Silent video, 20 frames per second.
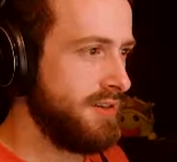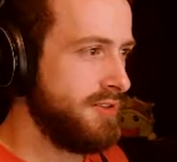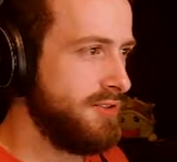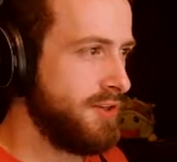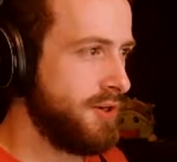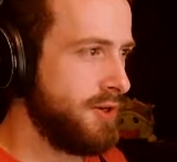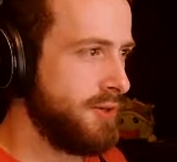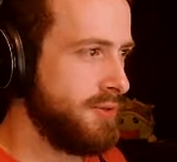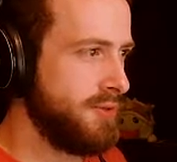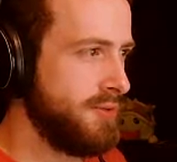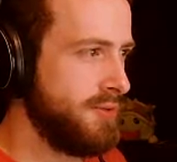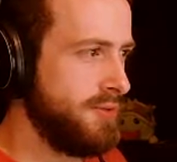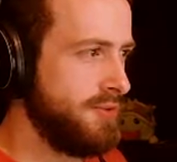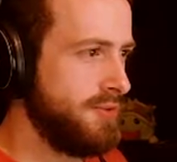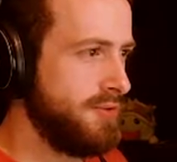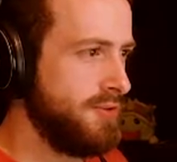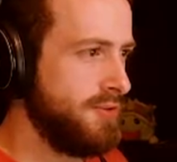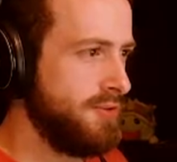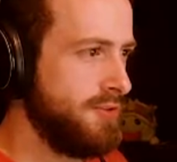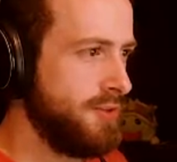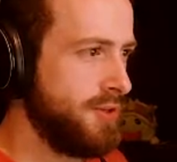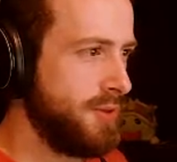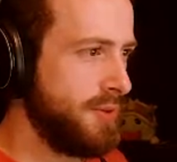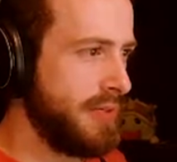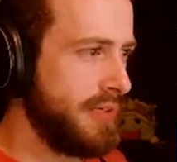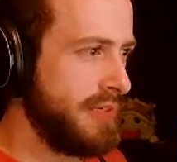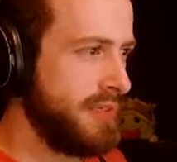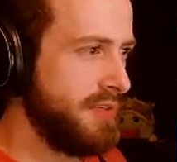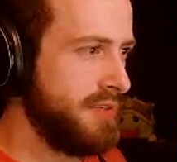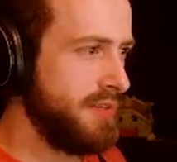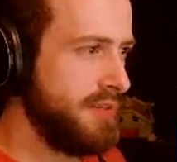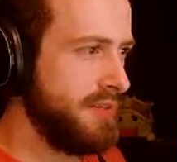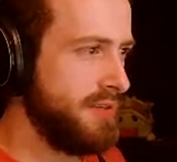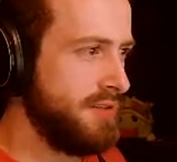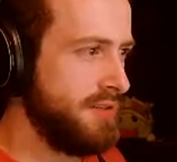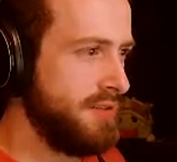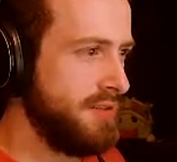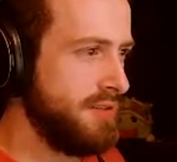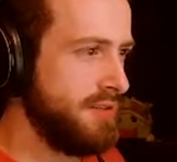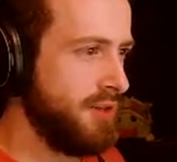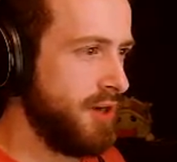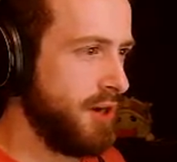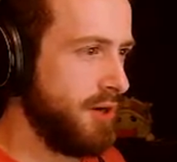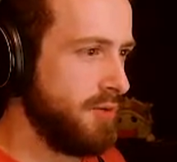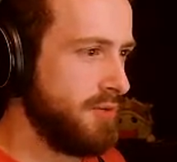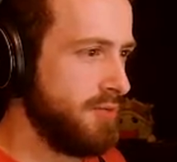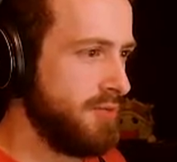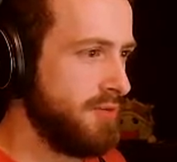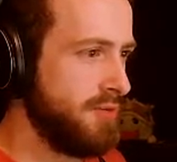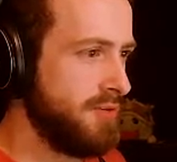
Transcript: Joe? Joey? Joe?